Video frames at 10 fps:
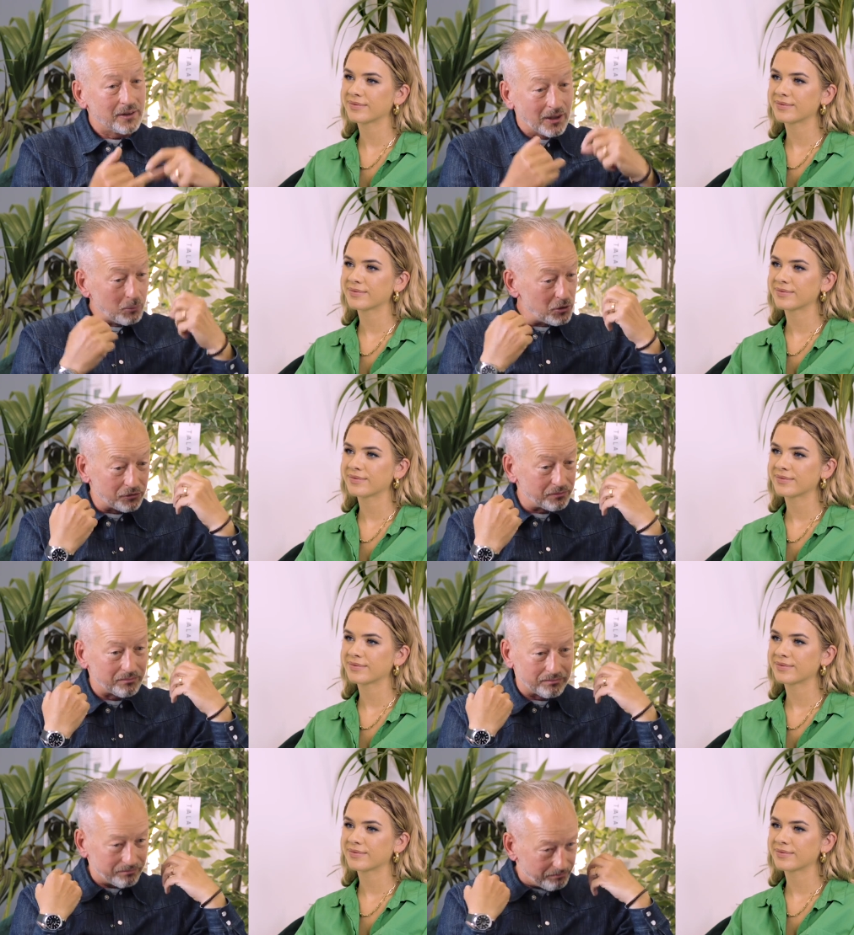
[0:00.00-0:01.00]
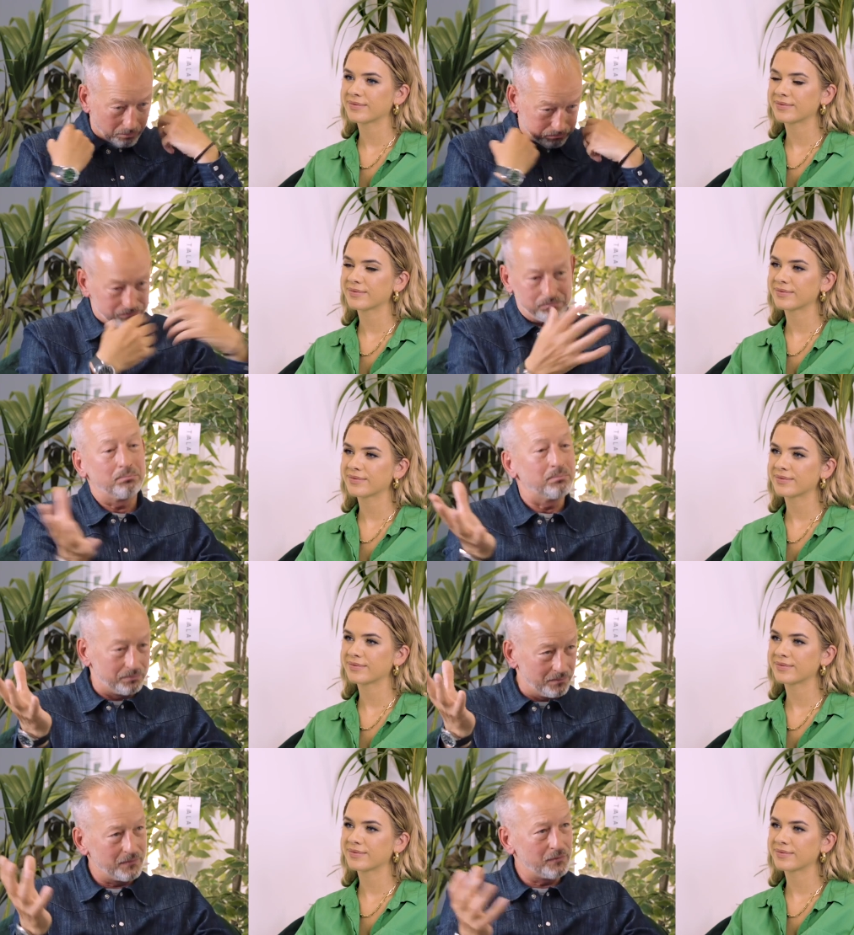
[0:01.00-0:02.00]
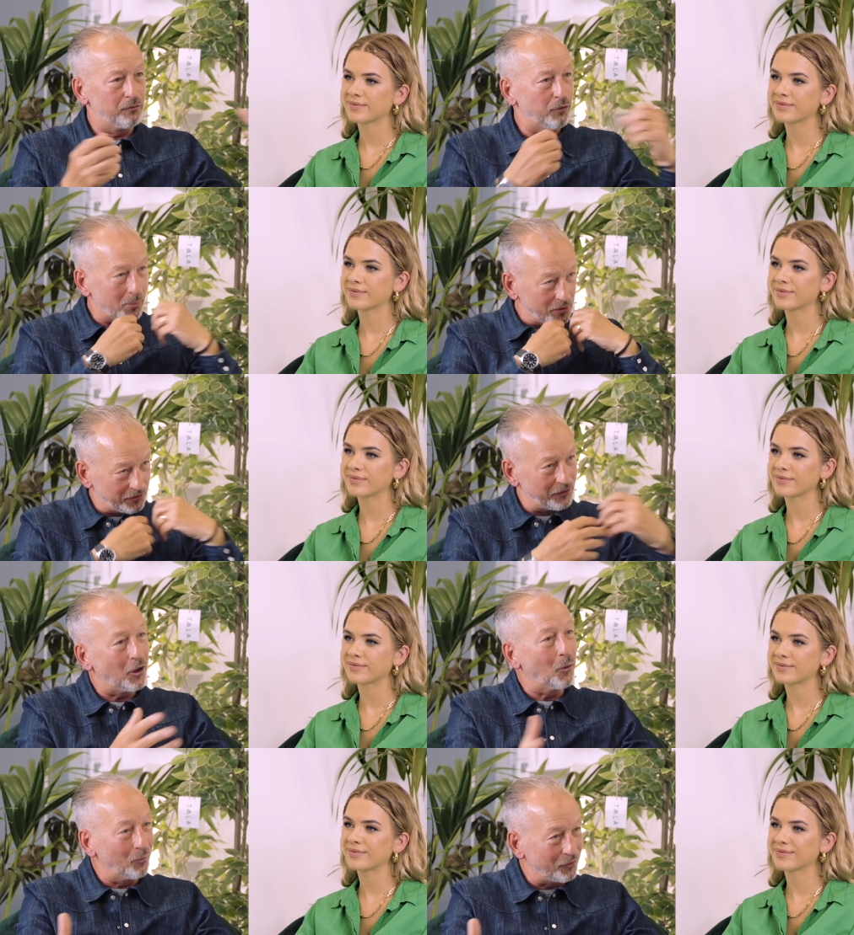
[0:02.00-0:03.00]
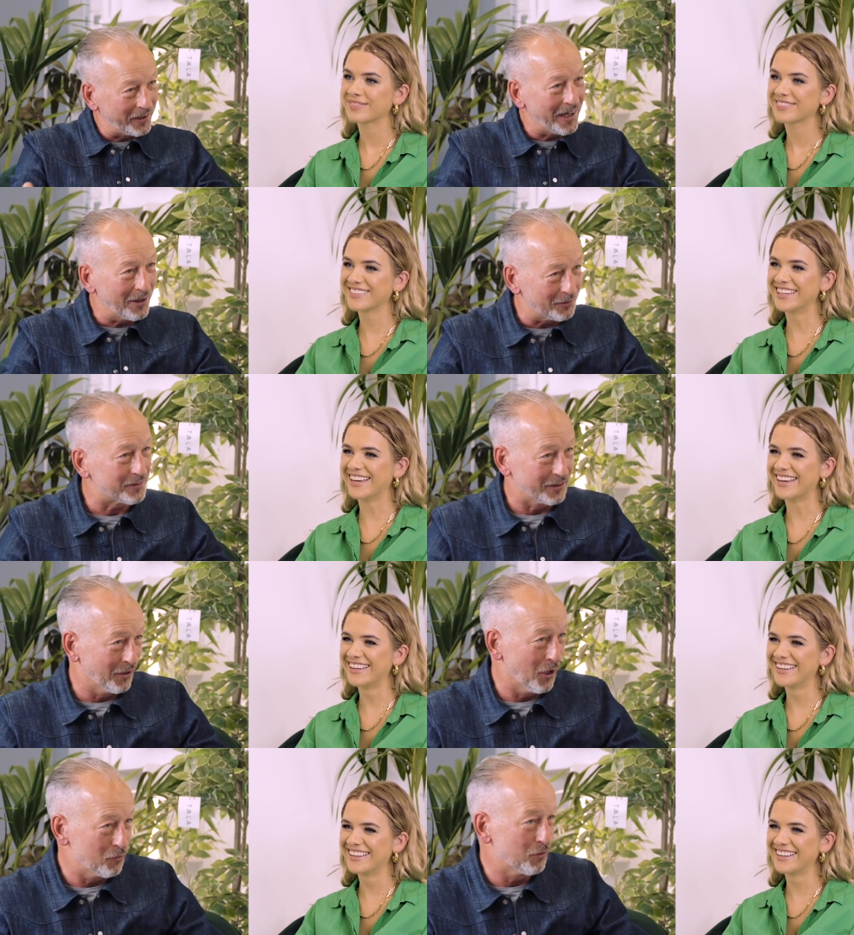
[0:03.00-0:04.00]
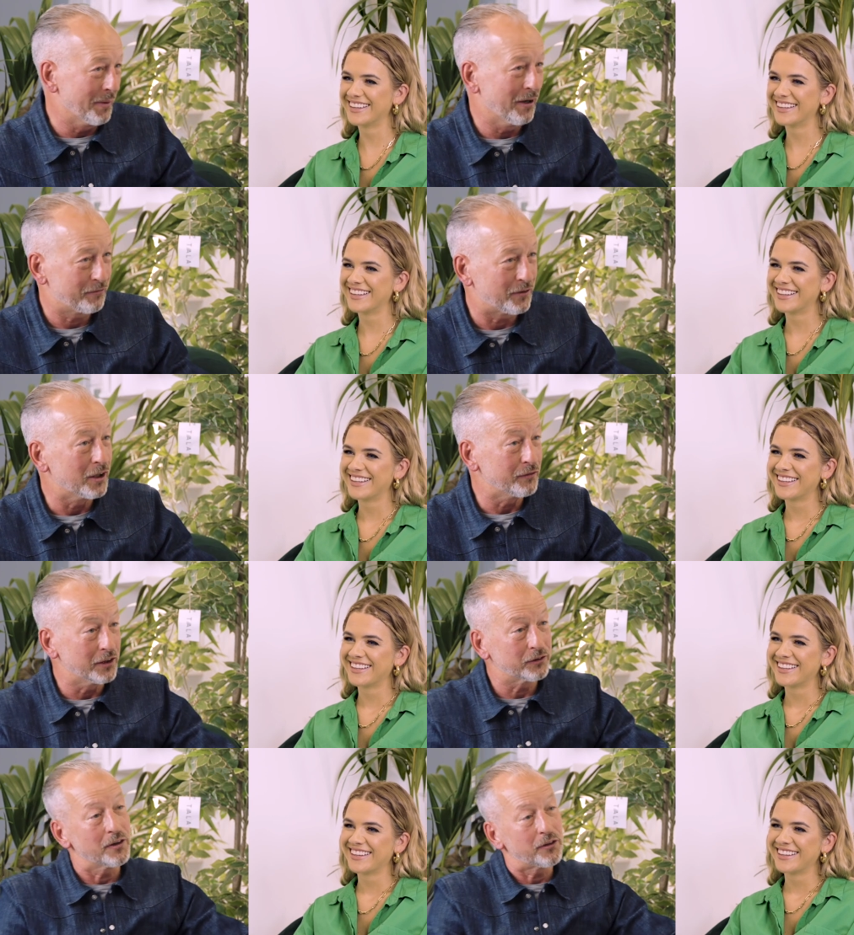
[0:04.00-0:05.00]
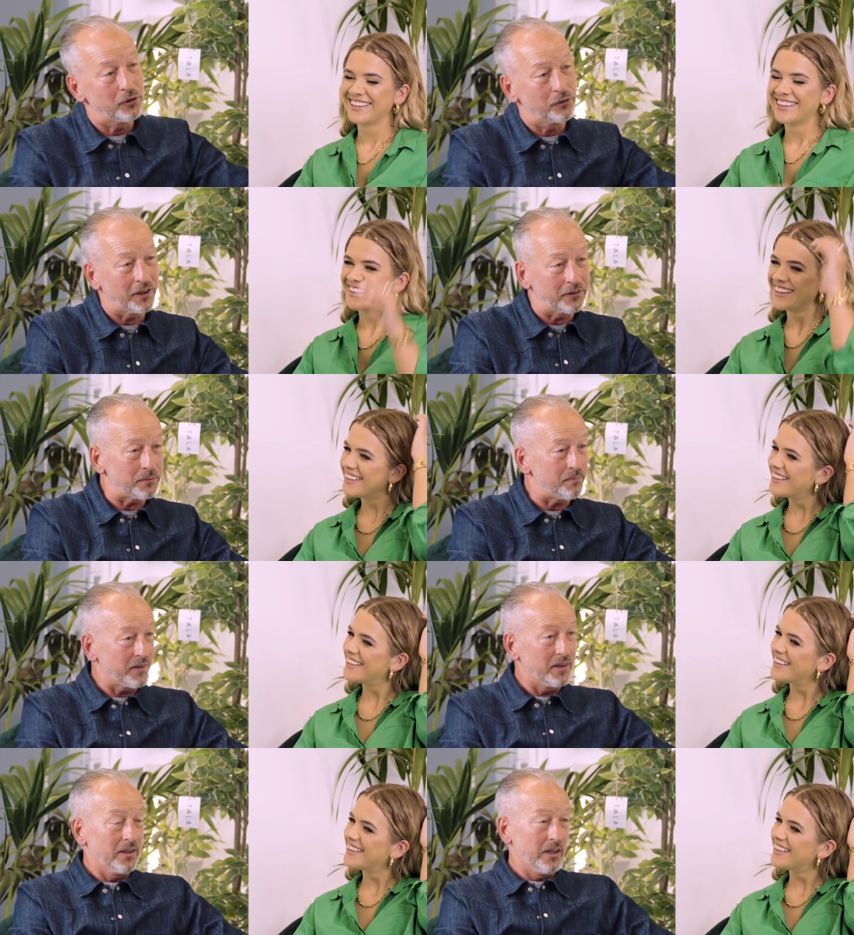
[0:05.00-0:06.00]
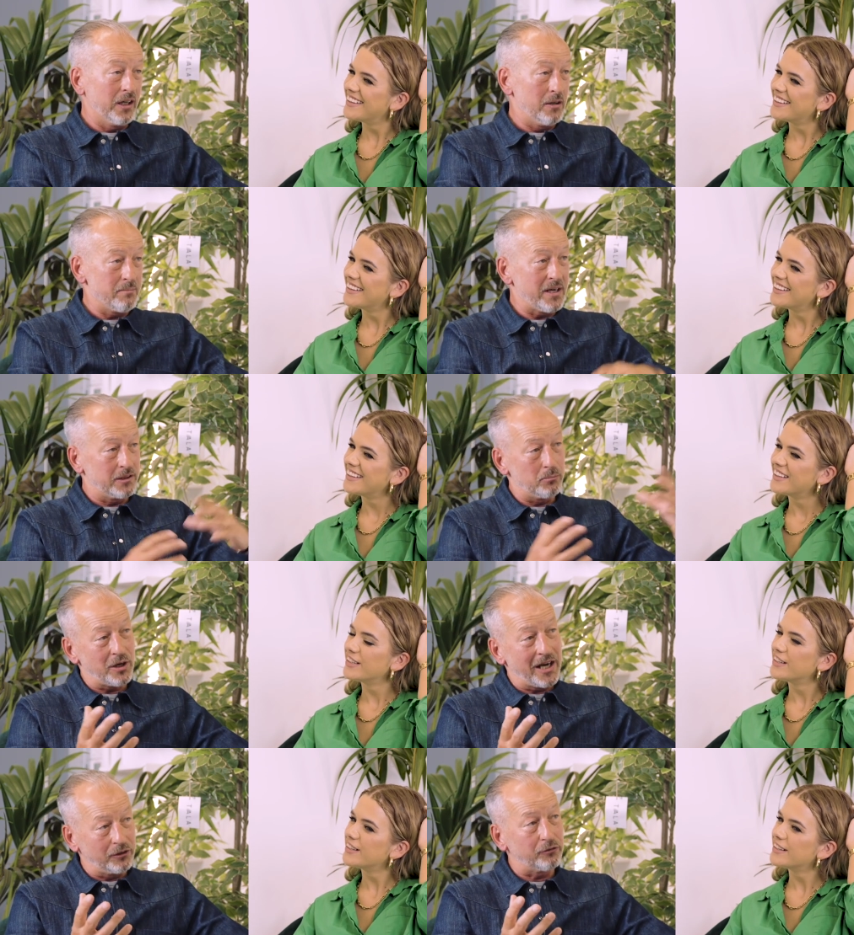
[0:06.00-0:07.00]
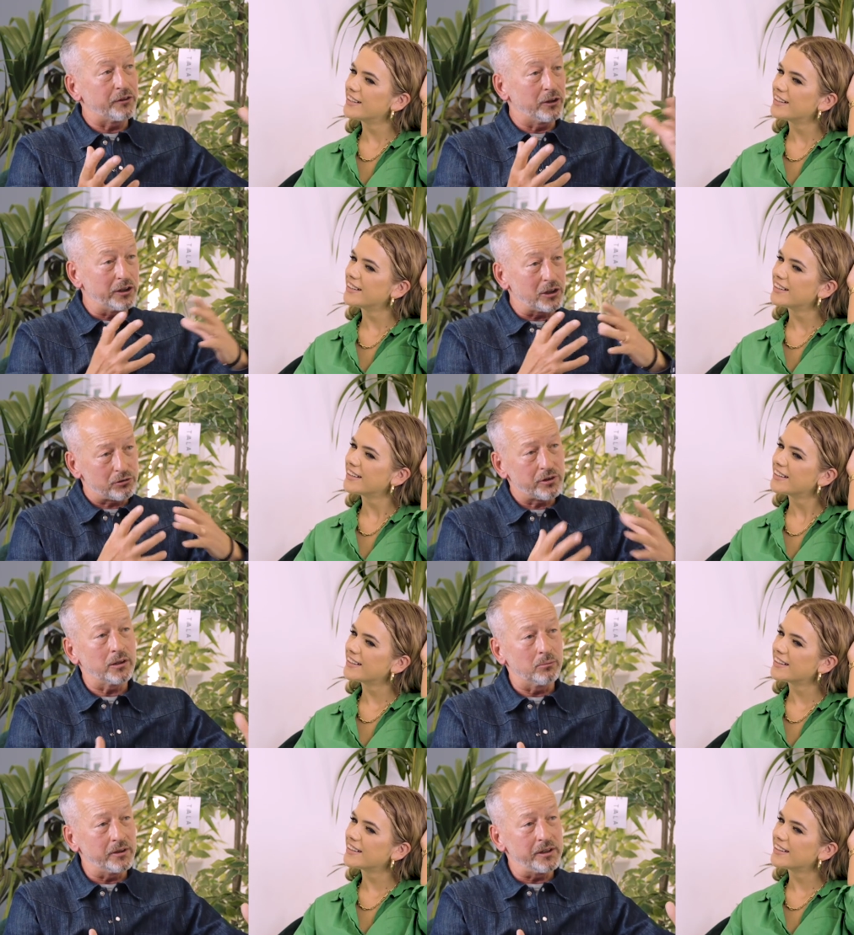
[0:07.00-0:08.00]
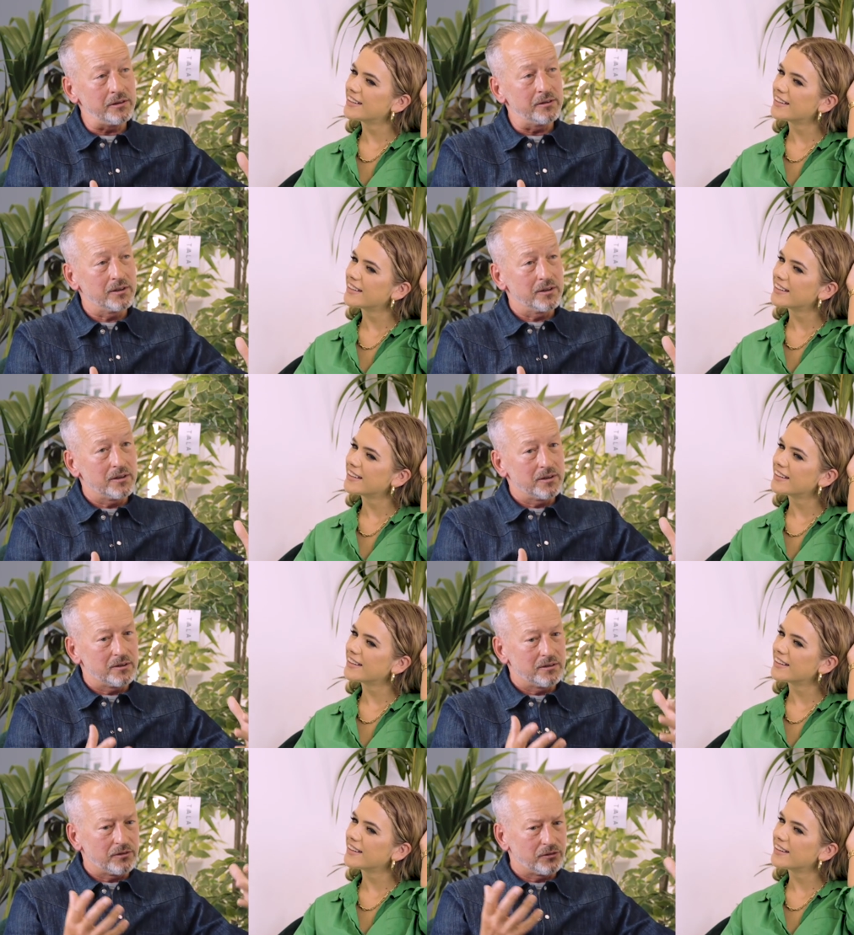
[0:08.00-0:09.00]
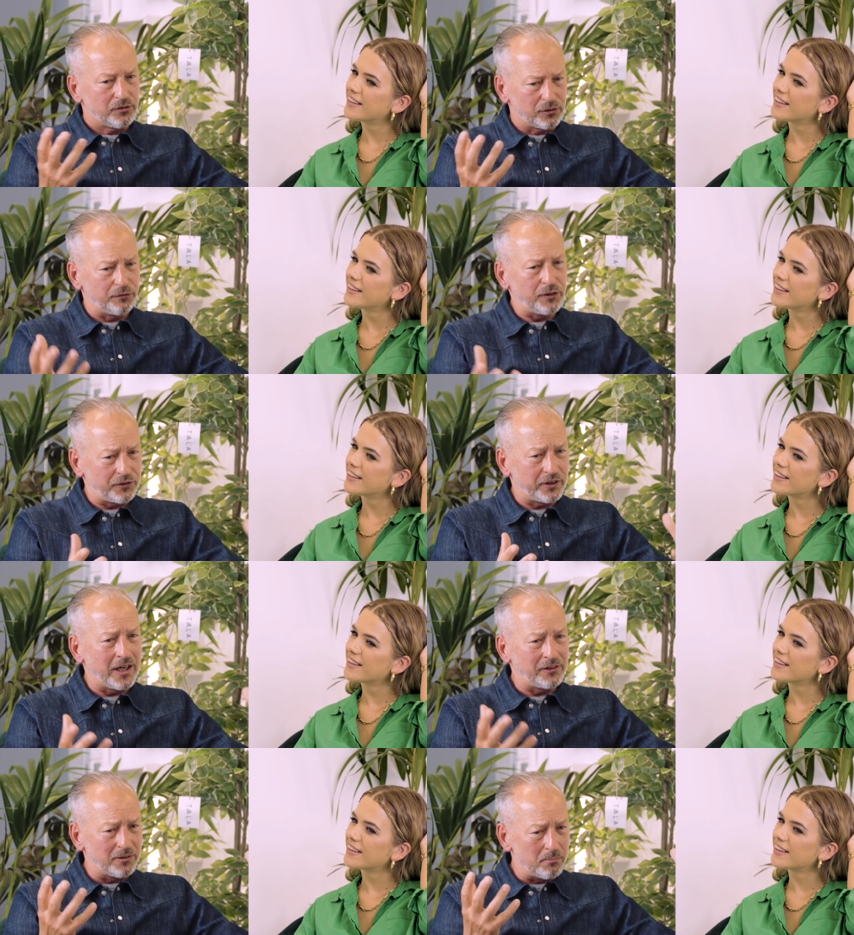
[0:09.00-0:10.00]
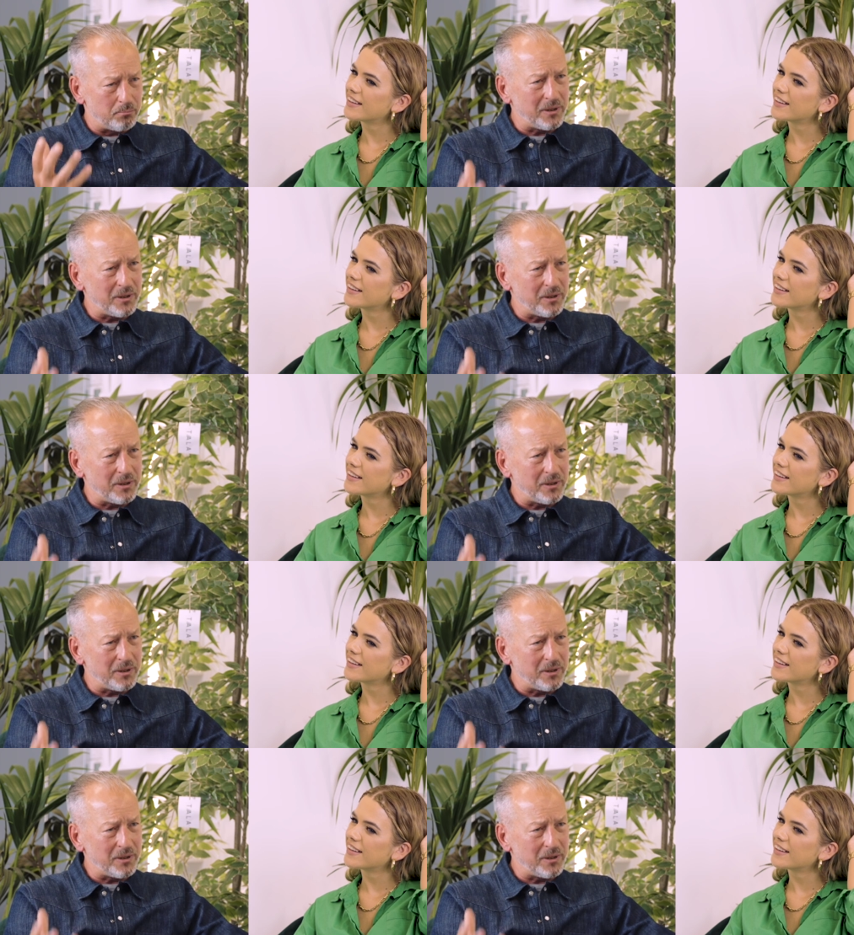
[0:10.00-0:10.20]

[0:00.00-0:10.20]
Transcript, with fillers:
Speaker 1: And we just vomited the whole thing out, yeah. you know, over about five years of enthusiasm. And it made the brand feel incredibly sophisticated and